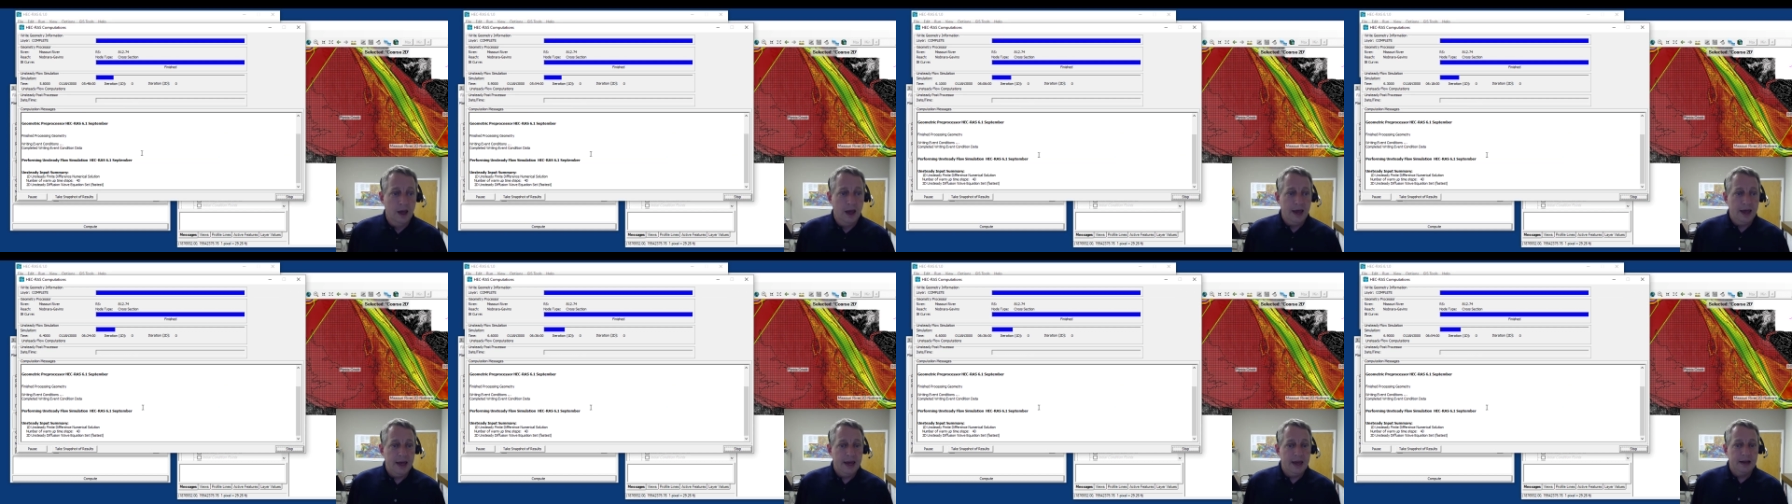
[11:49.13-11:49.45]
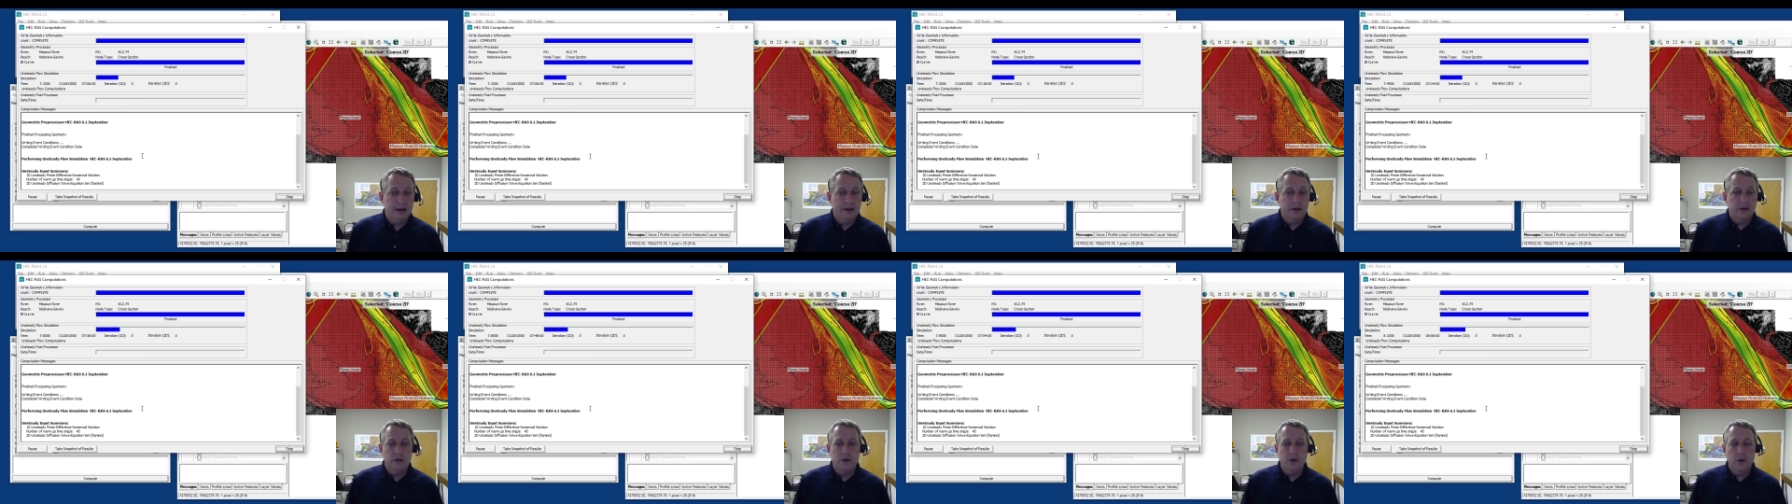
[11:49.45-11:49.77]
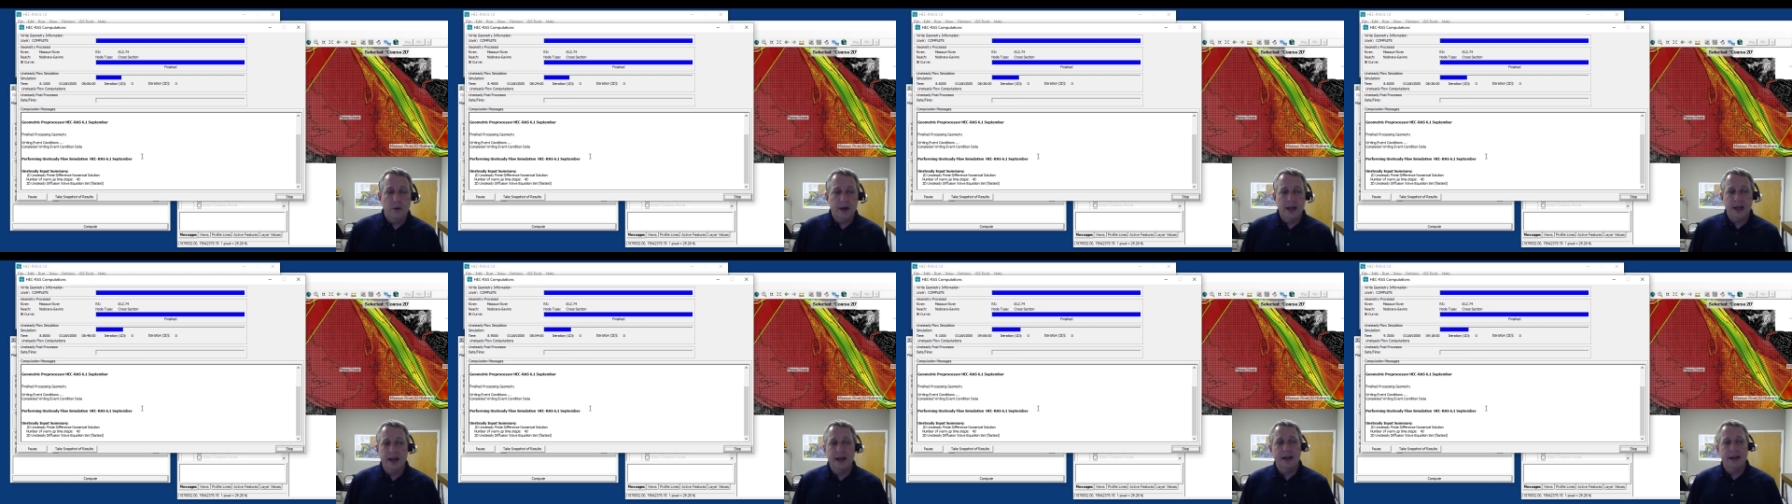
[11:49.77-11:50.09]
And you
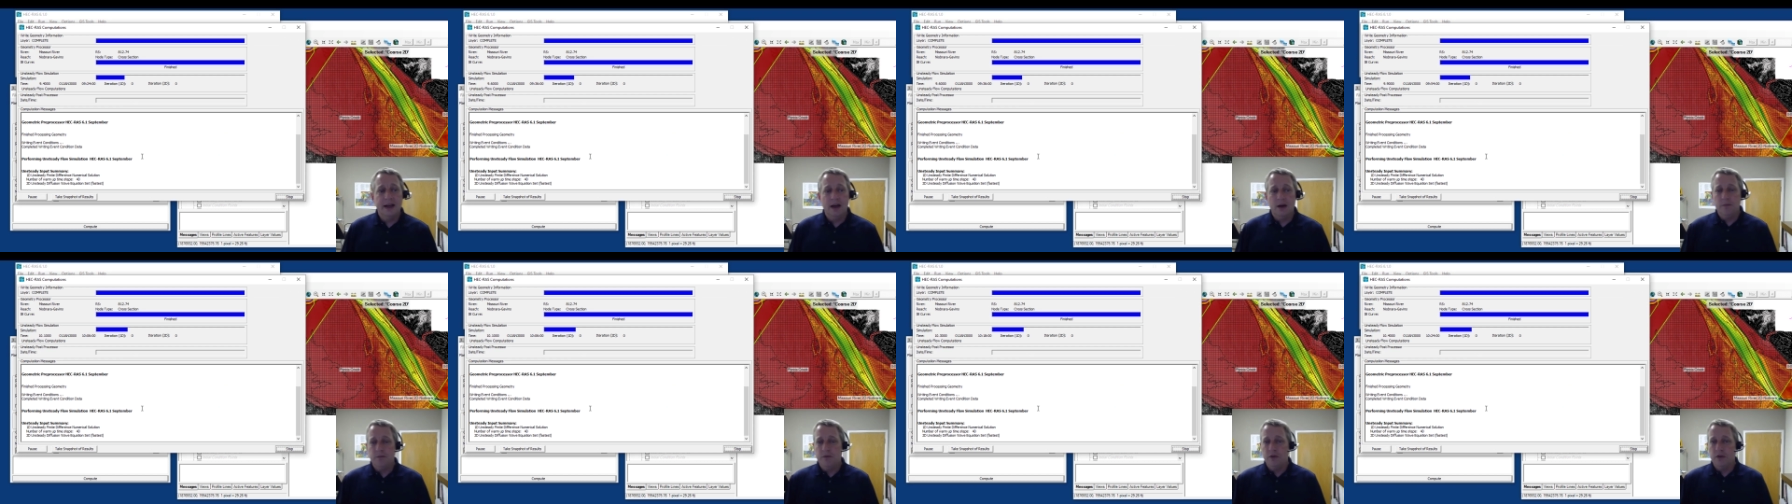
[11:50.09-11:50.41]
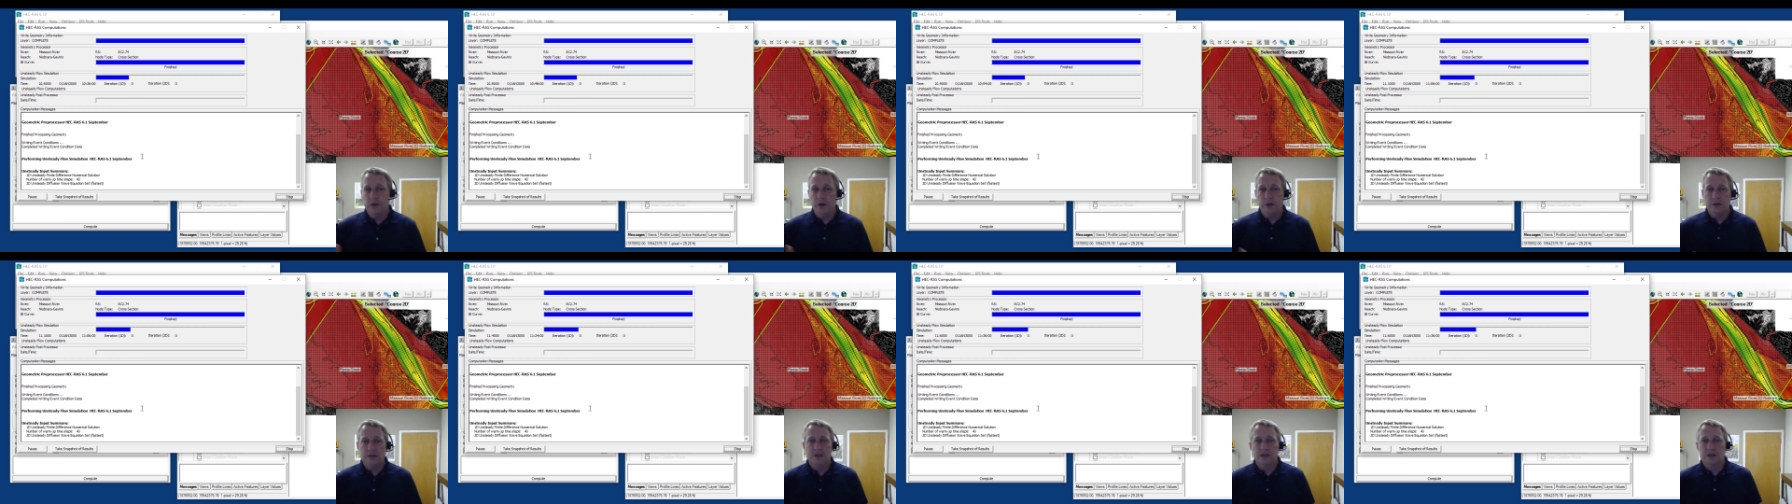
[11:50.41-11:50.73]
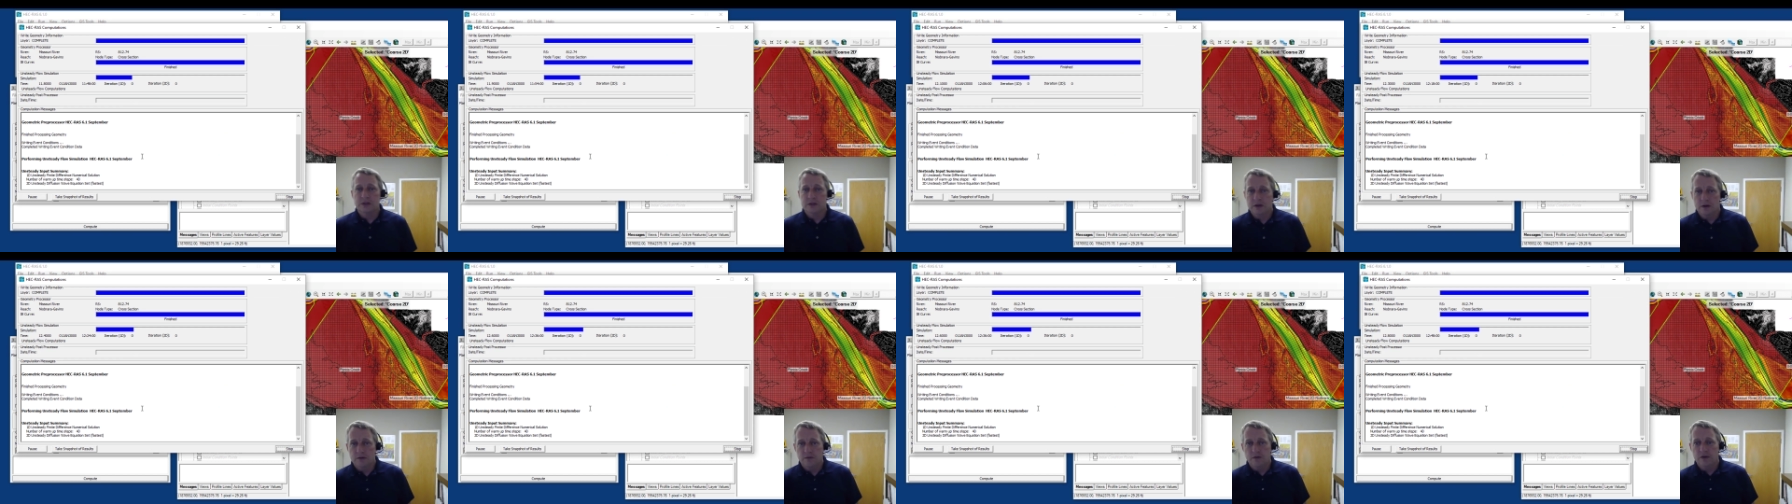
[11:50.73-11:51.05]
don't get any helpful
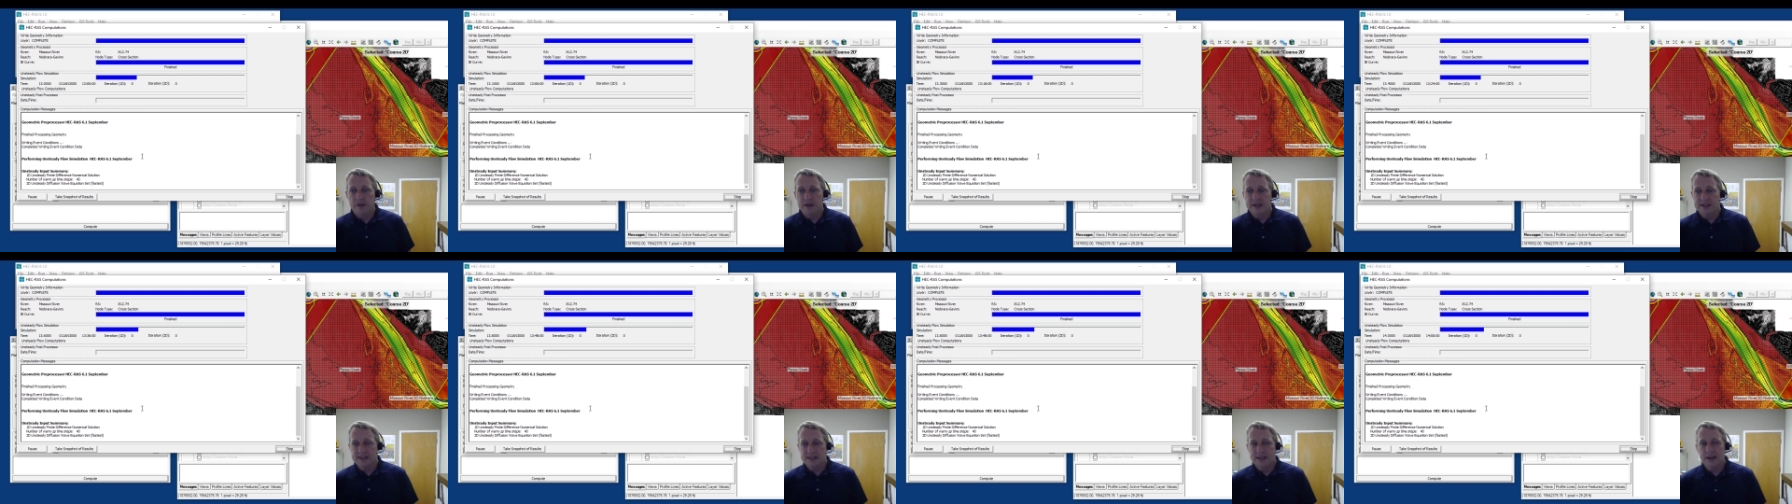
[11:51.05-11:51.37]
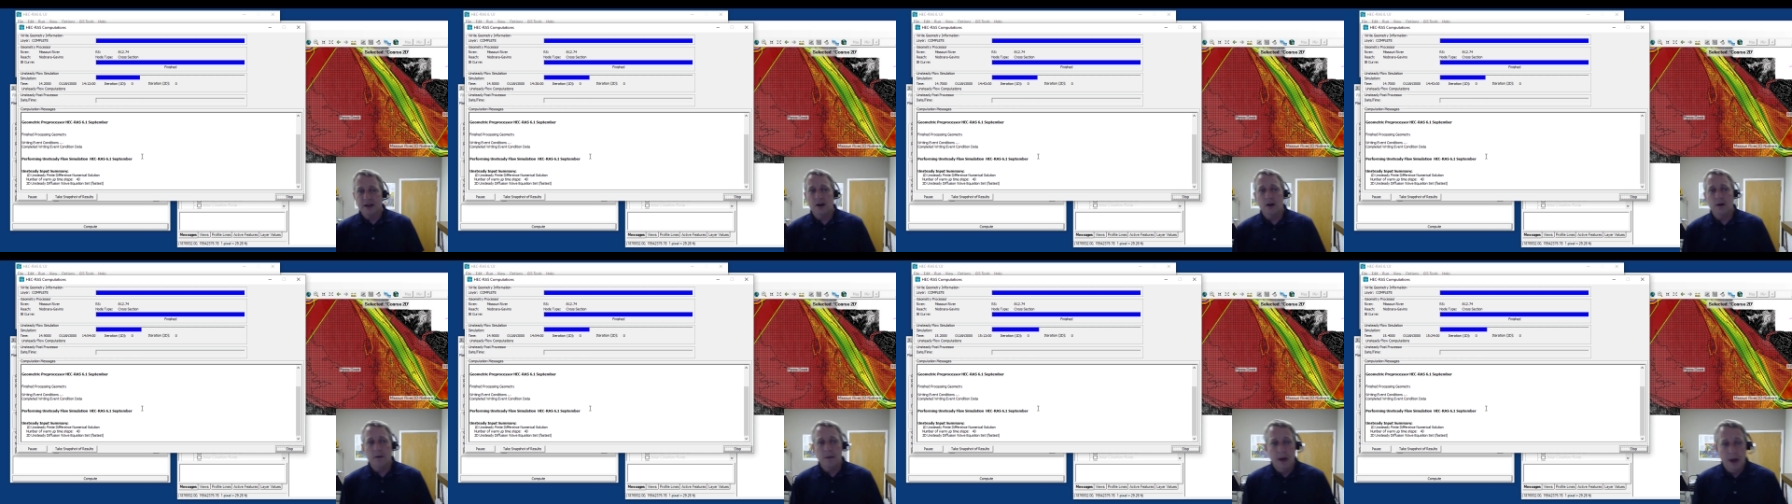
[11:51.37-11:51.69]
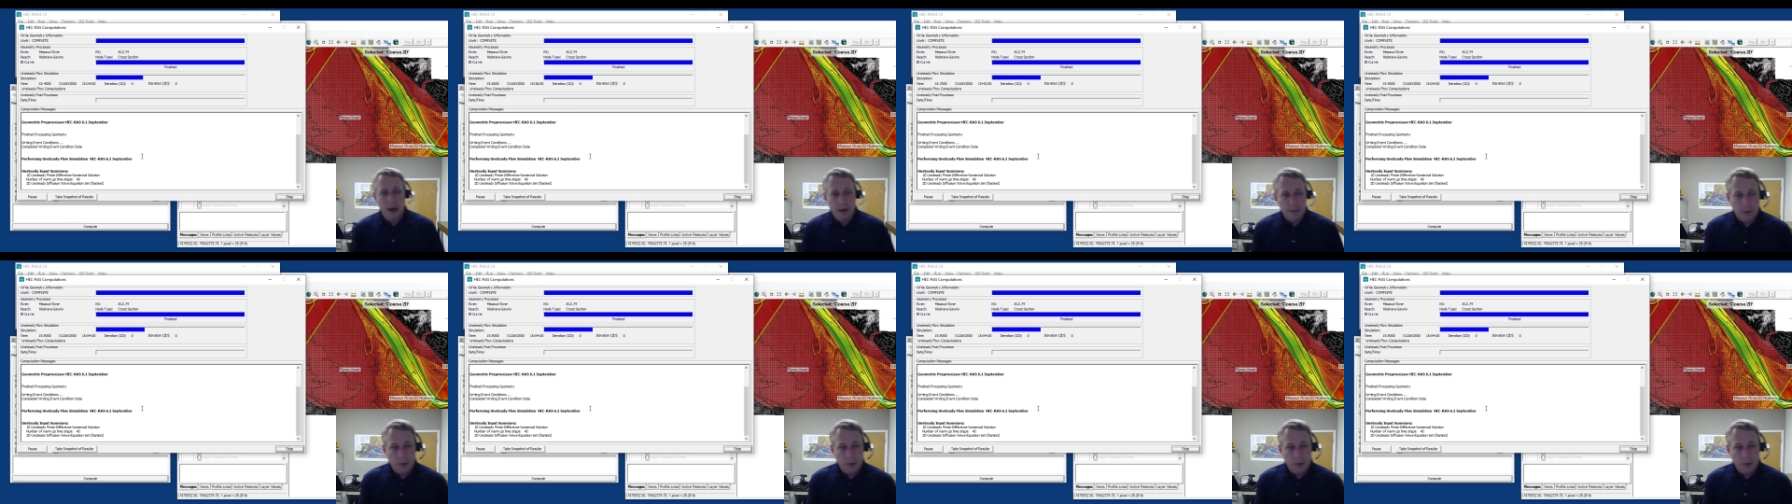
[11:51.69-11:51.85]
notes for this here,